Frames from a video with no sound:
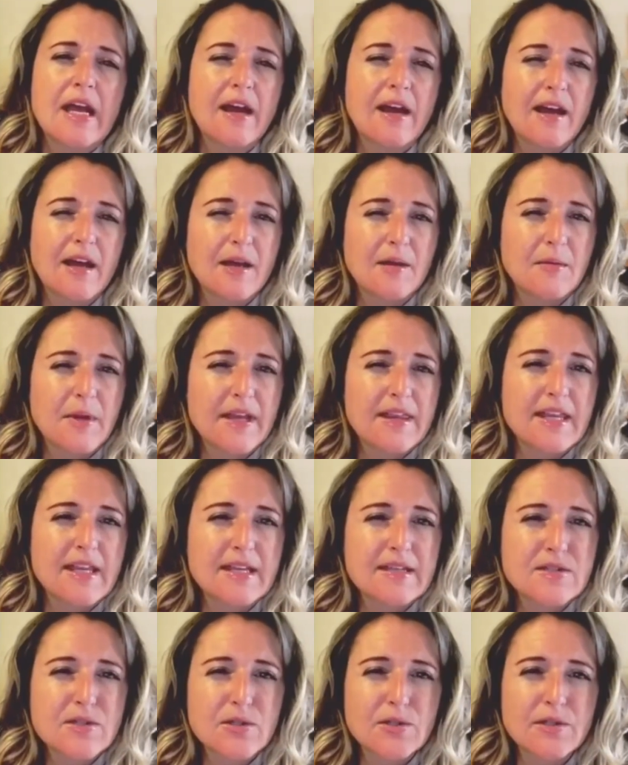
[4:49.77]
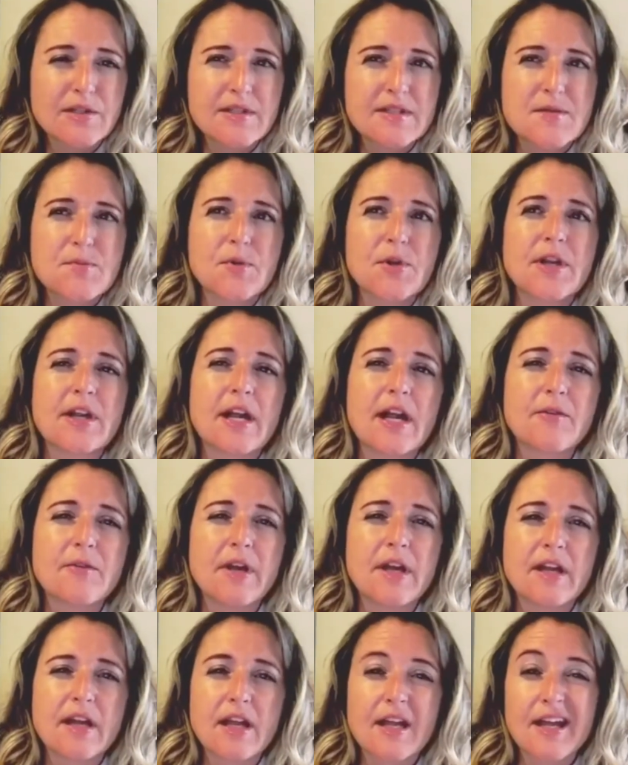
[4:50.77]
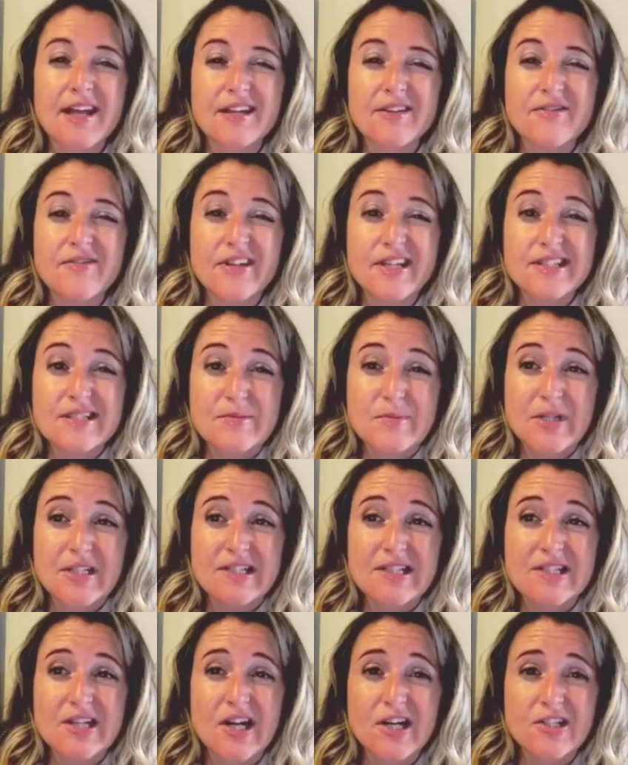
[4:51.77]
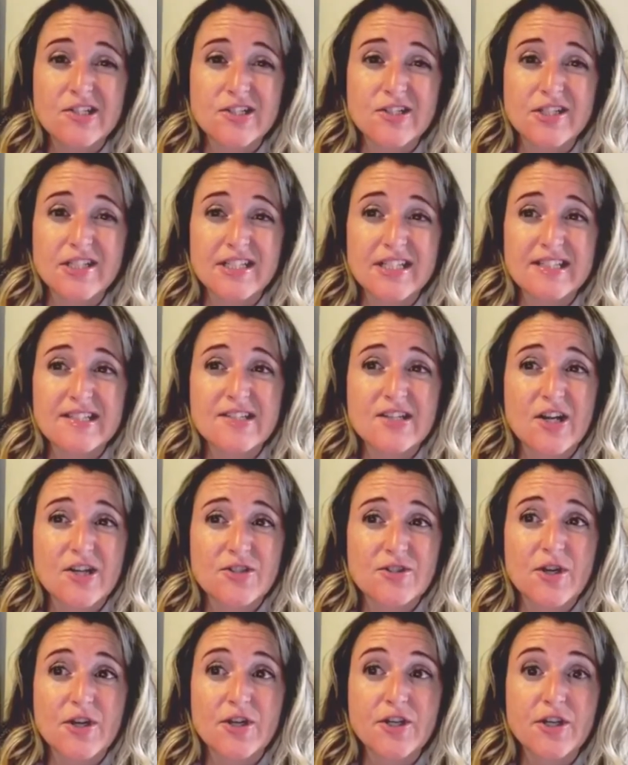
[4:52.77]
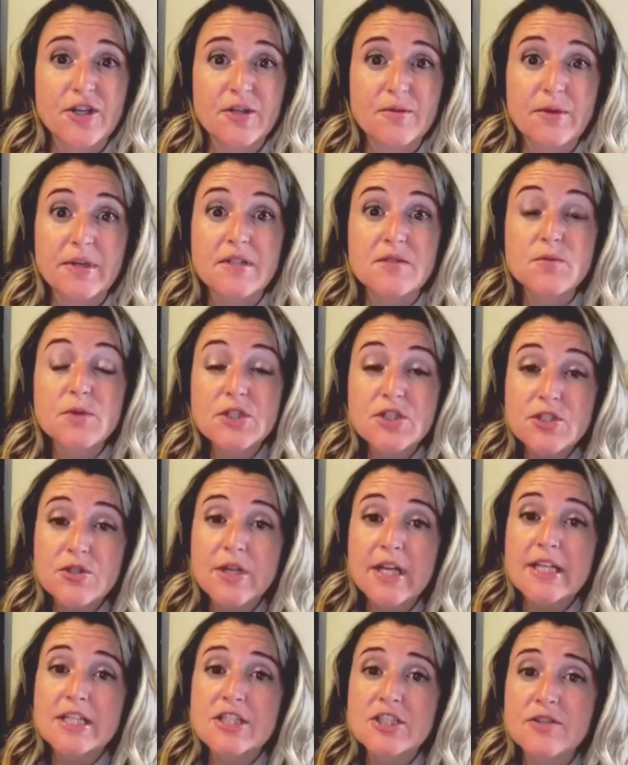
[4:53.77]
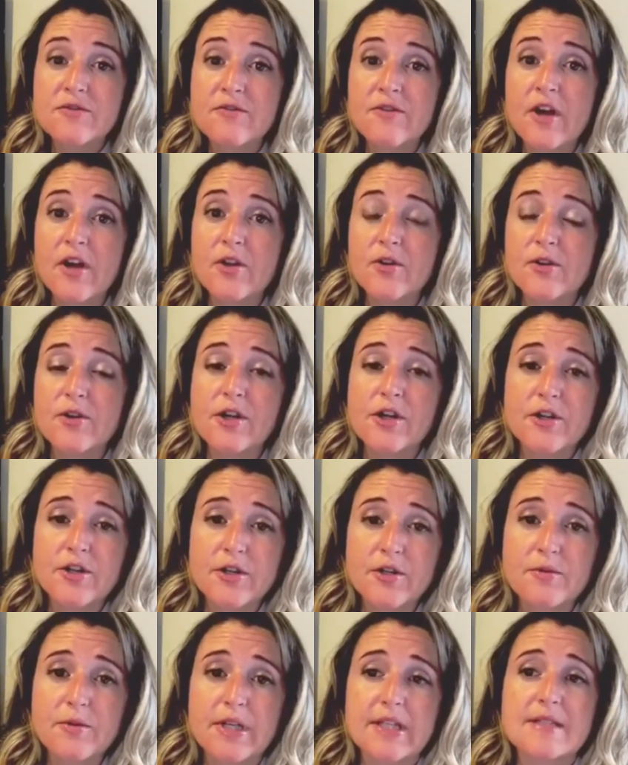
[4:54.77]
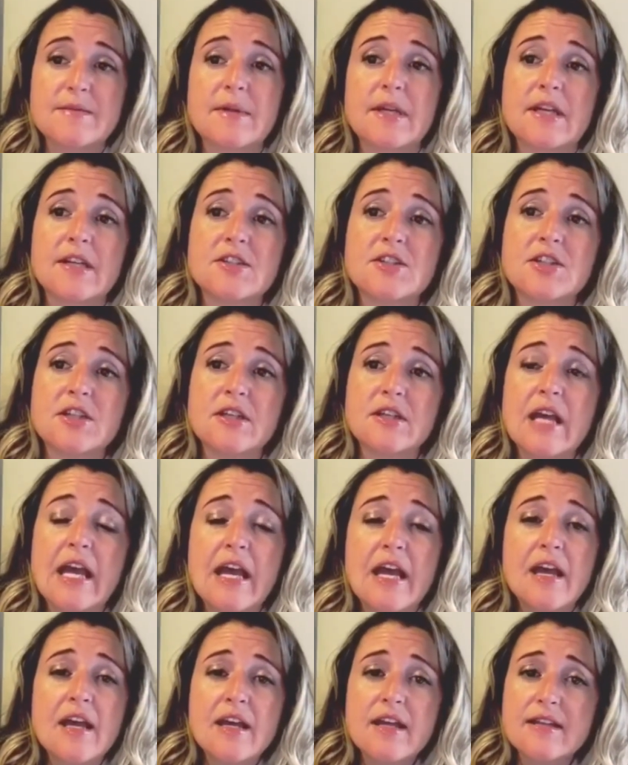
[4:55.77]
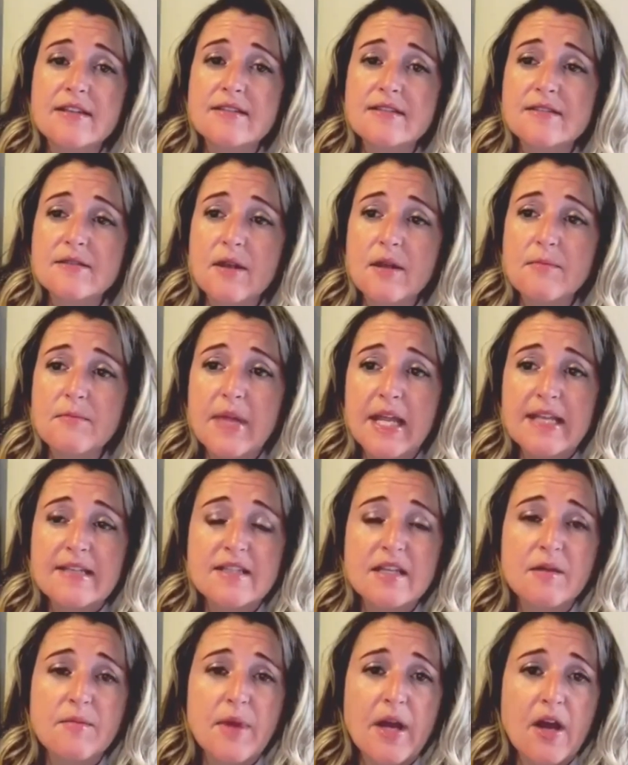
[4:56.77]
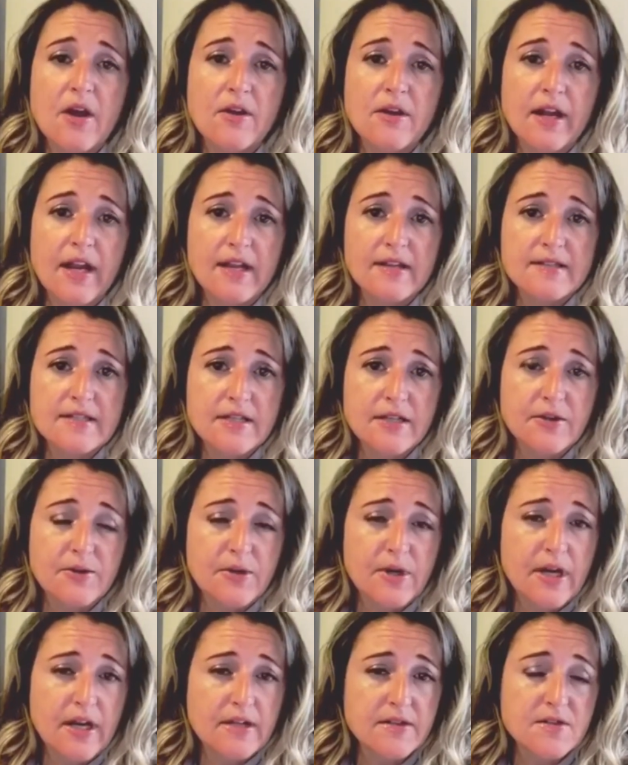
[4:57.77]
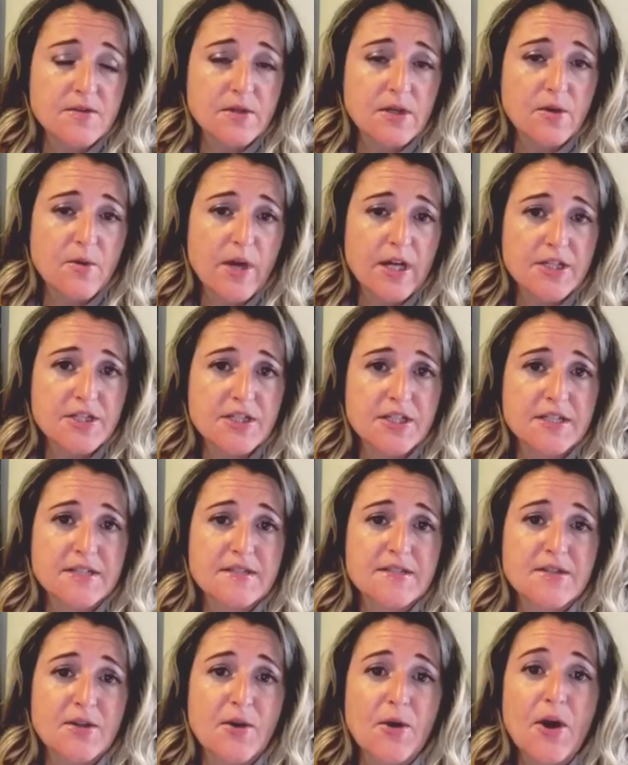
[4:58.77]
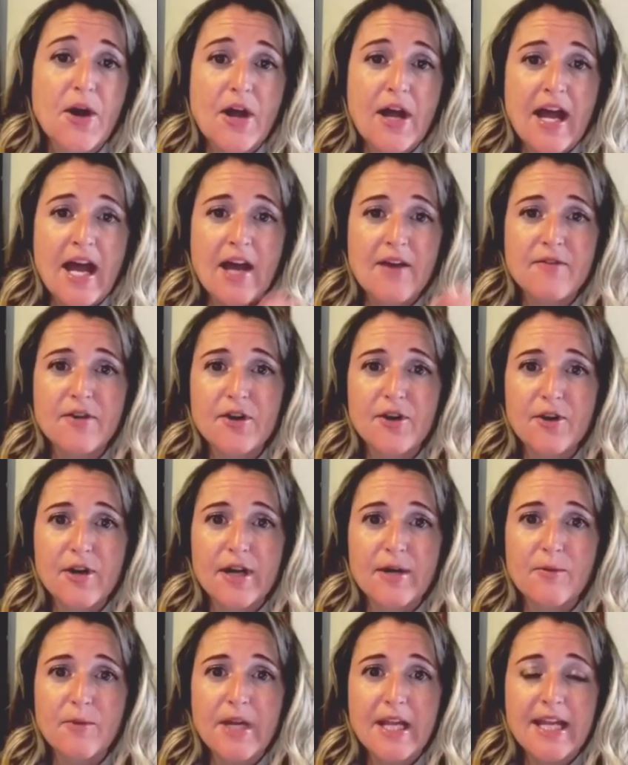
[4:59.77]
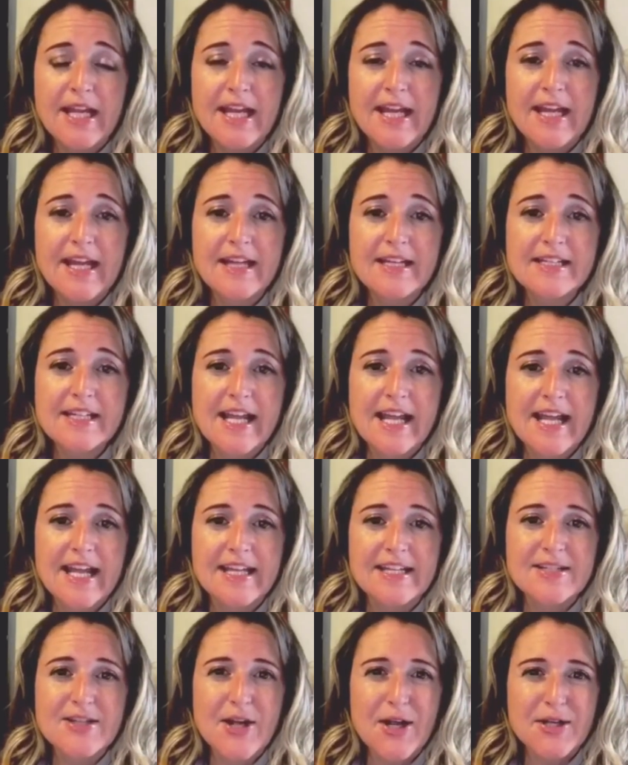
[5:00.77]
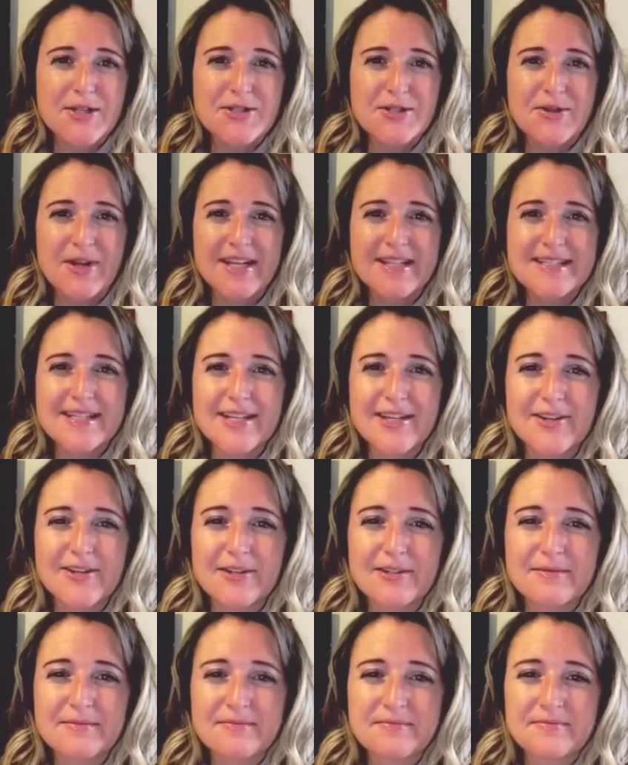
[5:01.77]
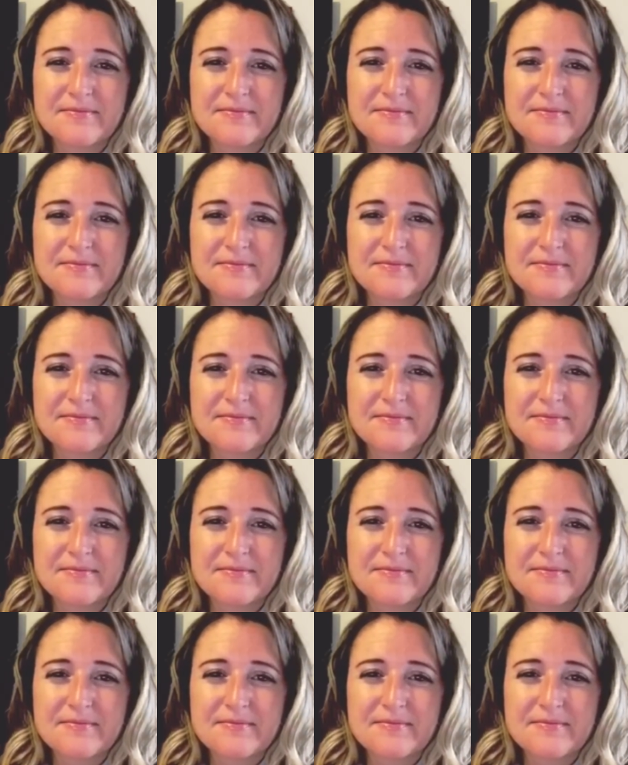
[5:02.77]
I think it's early spring. I kind of Facebook stalked her and then stalked her on Goodreads, which you guys should follow her on Goodreads because she is amazing about answering questions. So have a great weekend and talk to you guys later.